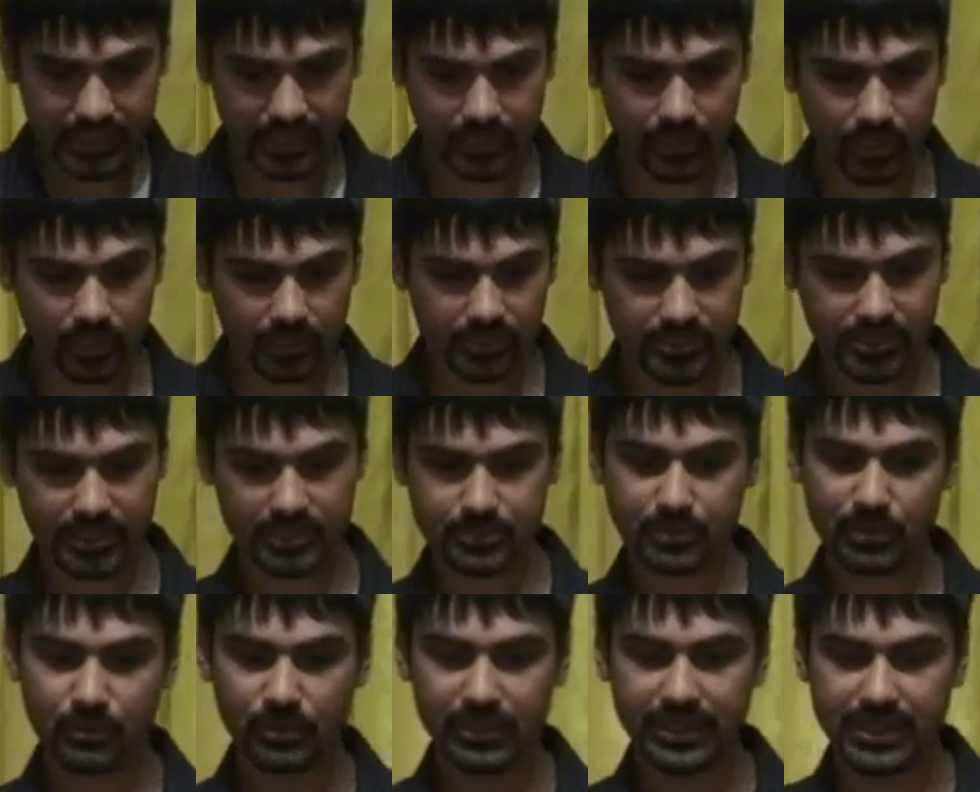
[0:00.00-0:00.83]
technology, it's
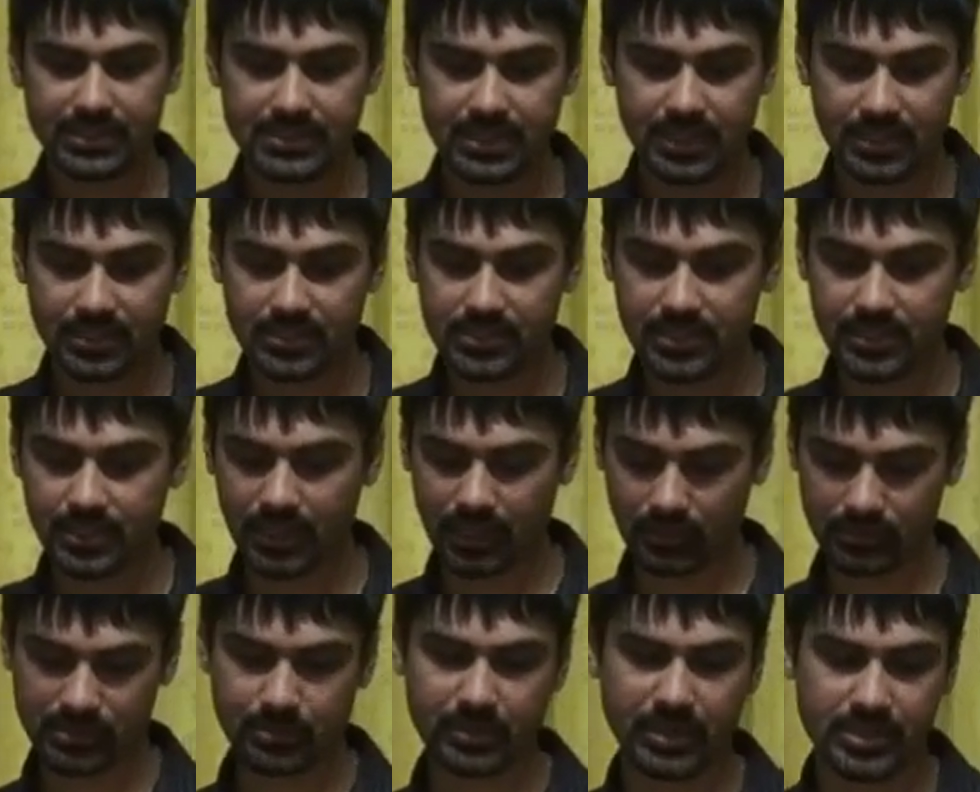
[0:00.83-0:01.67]
been really exciting to see how
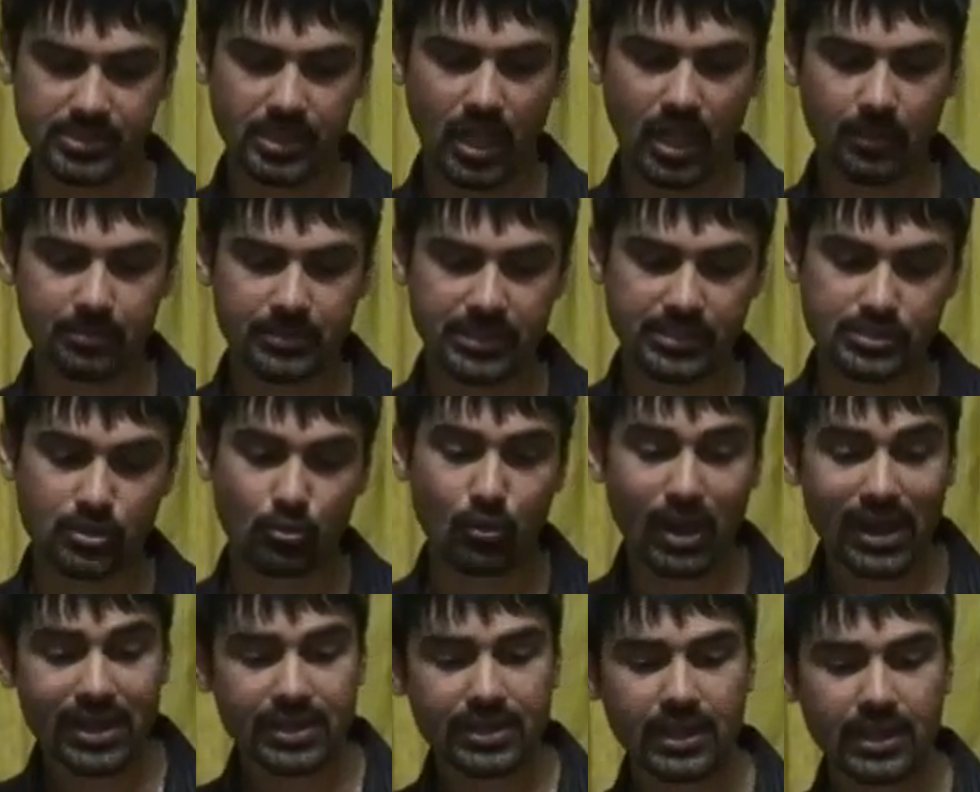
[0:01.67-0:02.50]
it's been adopted. So
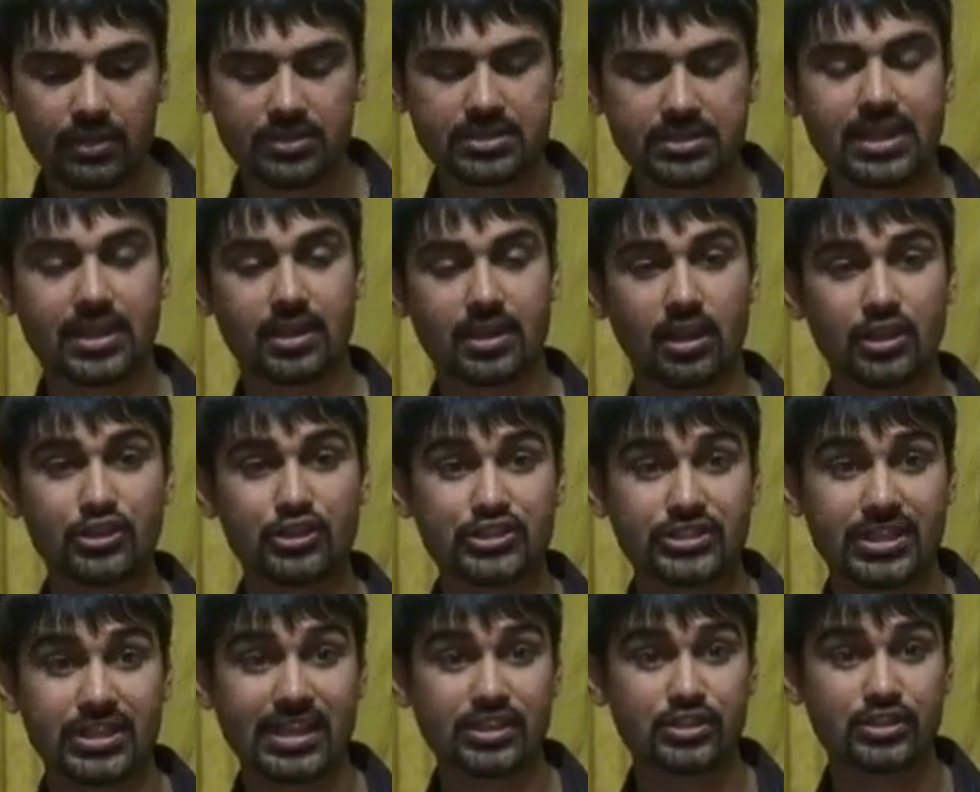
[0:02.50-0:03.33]
right now the technology
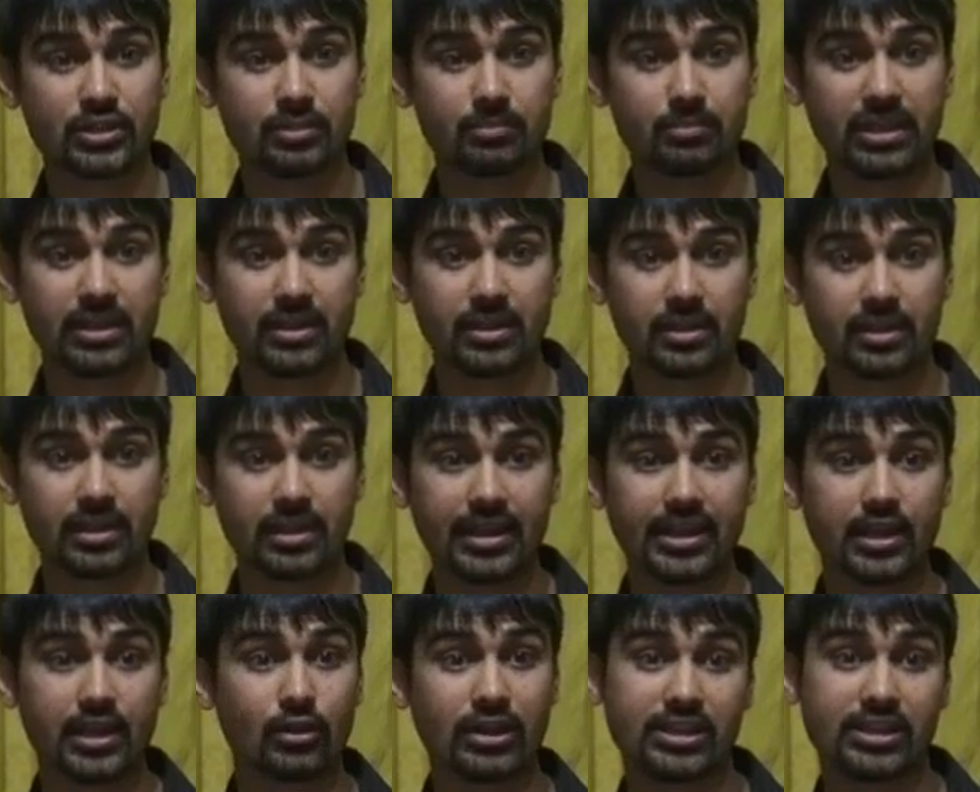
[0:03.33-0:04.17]
is actually being
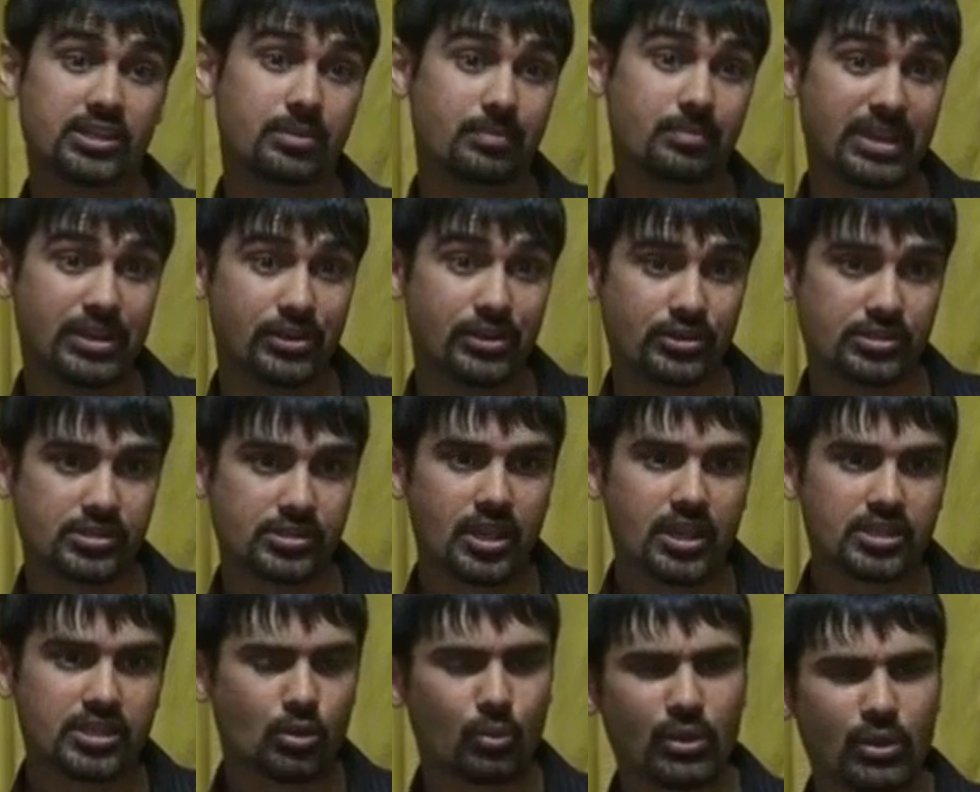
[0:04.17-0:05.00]
integrated into meters.
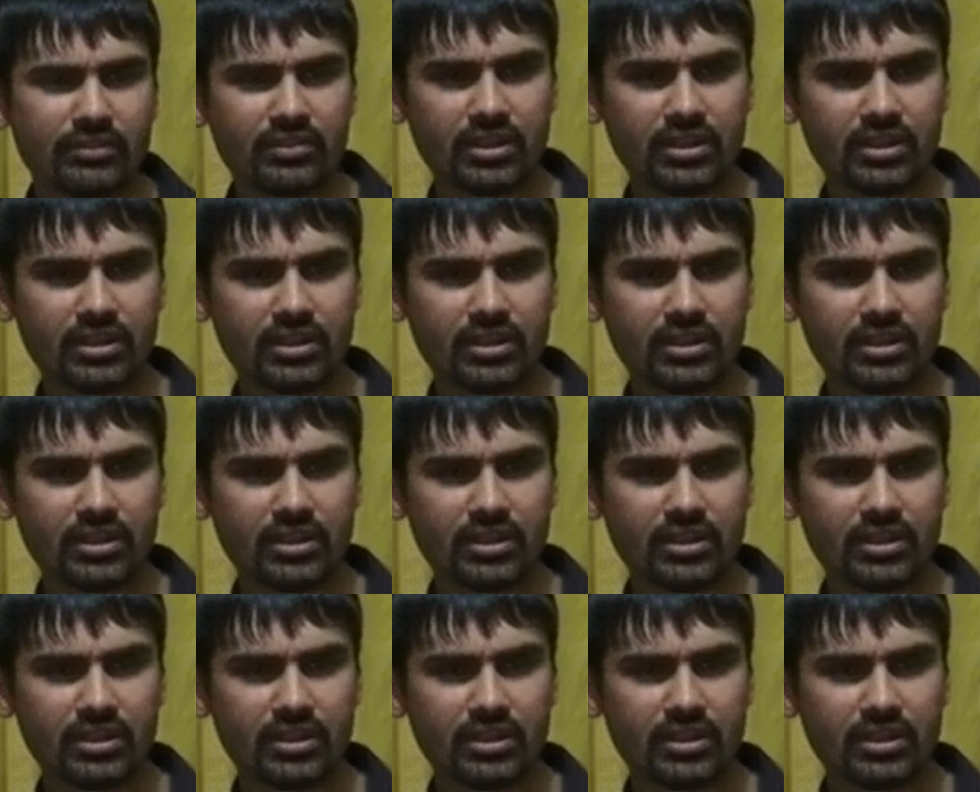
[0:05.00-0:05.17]
So we've